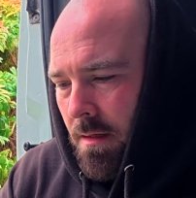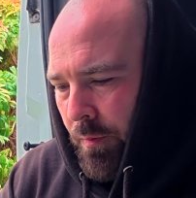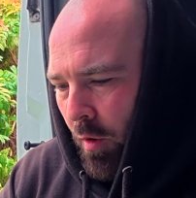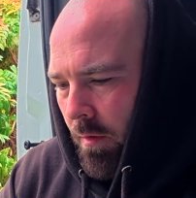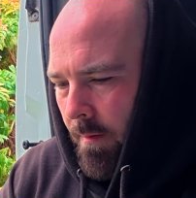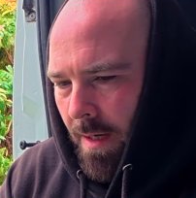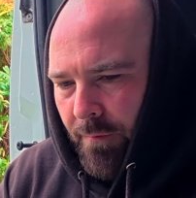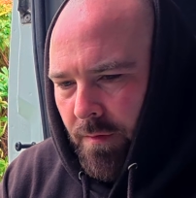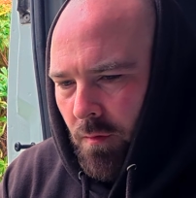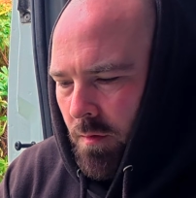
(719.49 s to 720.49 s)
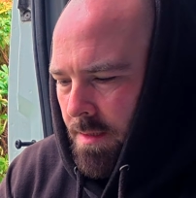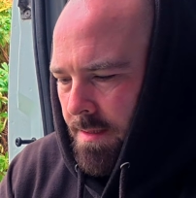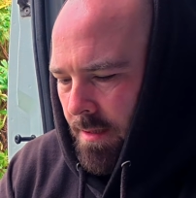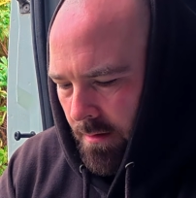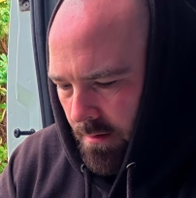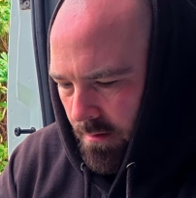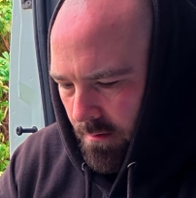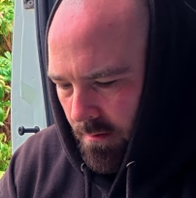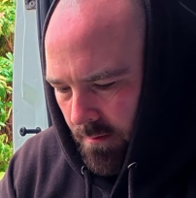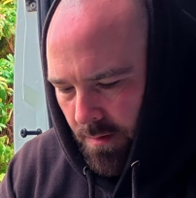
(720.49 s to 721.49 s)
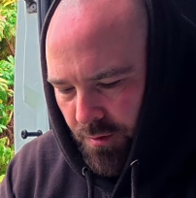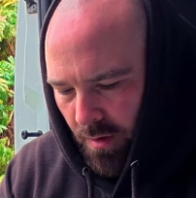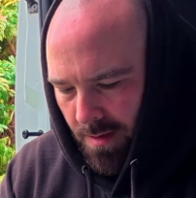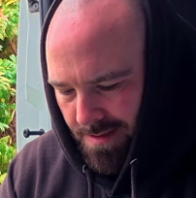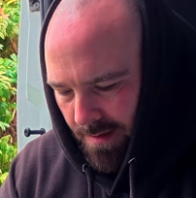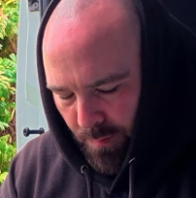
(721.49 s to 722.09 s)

The problem I'm having though is the drill isn't the